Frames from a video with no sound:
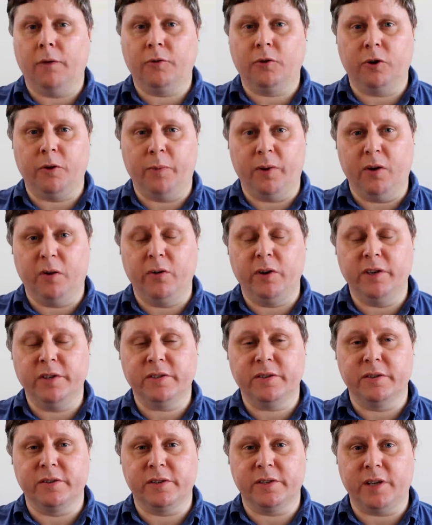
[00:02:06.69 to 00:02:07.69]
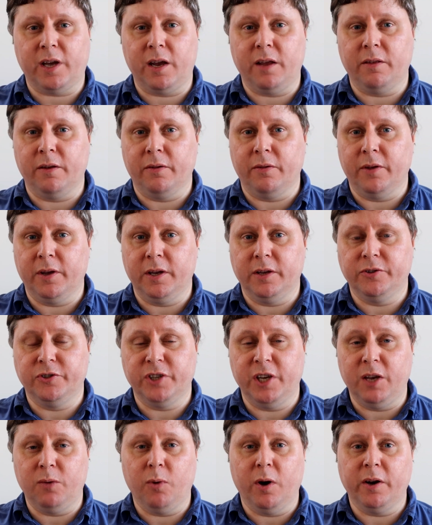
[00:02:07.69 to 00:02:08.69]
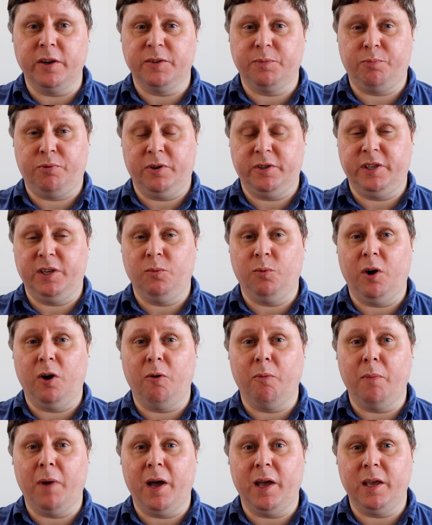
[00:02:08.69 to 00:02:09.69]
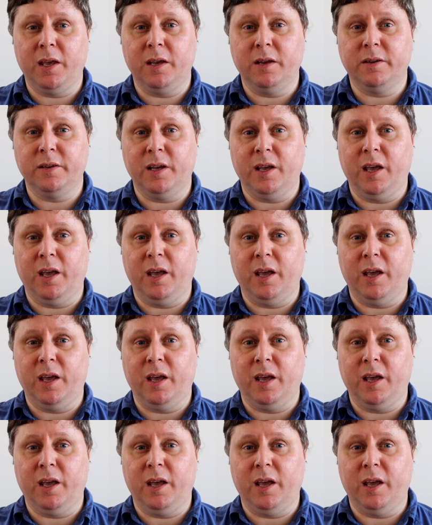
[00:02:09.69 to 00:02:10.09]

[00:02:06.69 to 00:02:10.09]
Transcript: I've got to be honest and say that the G1 is pretty well made.